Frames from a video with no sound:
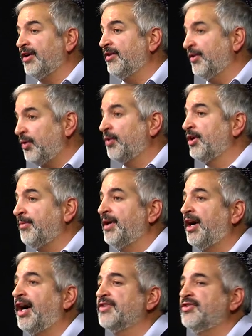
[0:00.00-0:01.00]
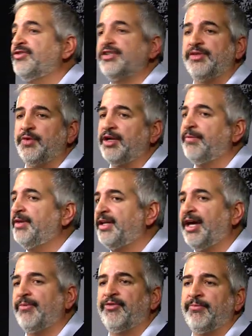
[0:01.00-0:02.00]
that we were going to be hostages, that we were going to be
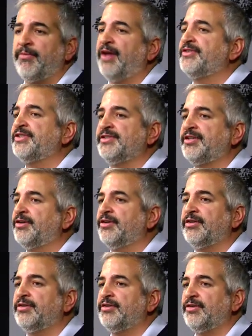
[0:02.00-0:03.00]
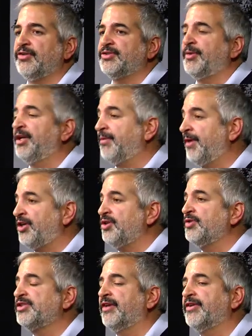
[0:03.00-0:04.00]
kept for months until, somebody could make
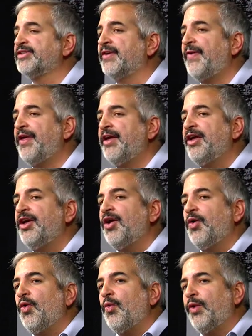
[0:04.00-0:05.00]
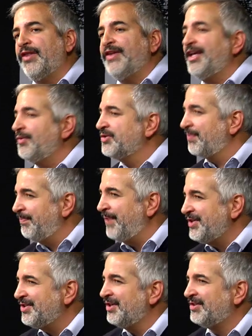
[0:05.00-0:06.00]
use of us. What in the end was
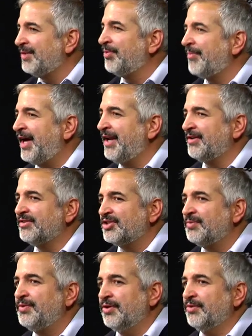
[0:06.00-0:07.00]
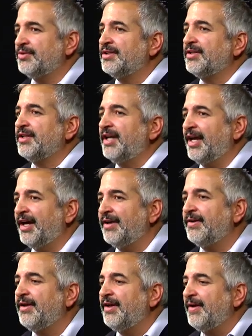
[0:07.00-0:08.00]
basically a diplomatic dispute.
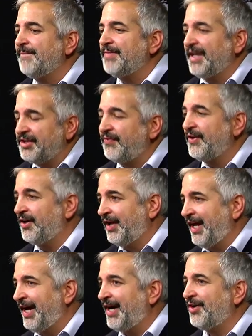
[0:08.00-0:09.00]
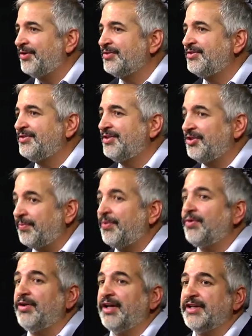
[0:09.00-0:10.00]
And they had to figure out how to
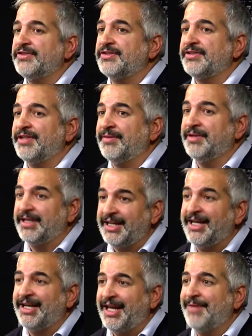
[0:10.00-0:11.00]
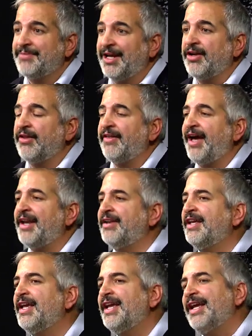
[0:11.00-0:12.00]
deport us. It kind of came down to that. And
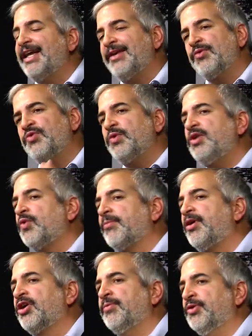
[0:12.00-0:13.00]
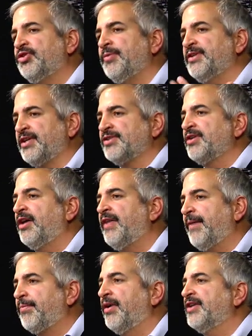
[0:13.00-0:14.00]
it was really remarkable to me as I saw
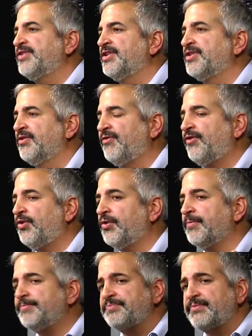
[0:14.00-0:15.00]
that process unfold.